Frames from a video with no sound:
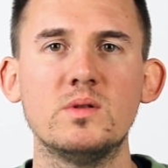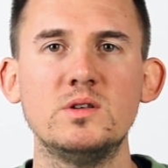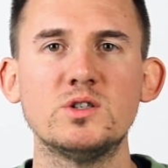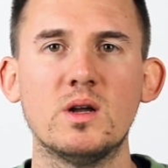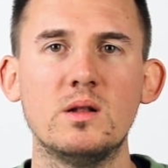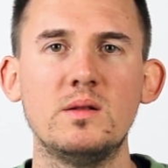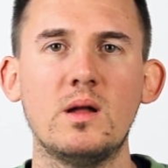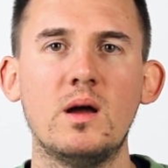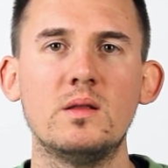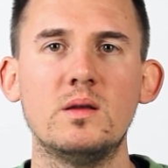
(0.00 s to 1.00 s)
to these
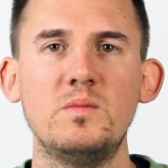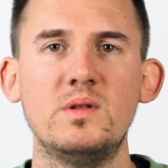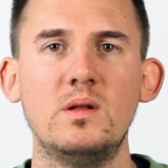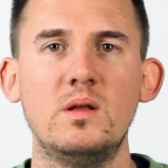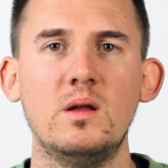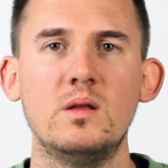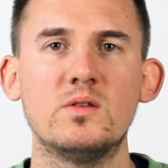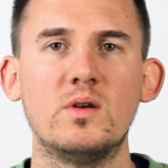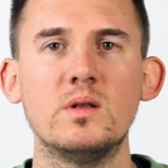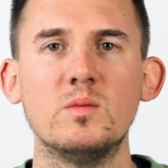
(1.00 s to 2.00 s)
checklist items
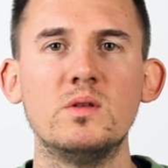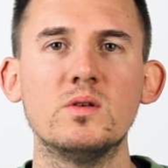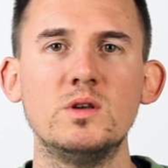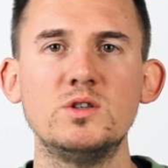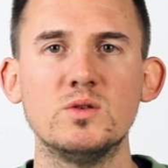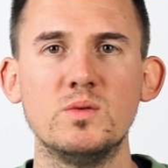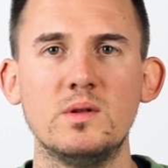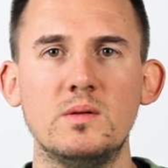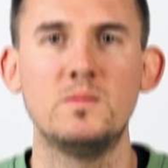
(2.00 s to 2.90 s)
and turn them into issues.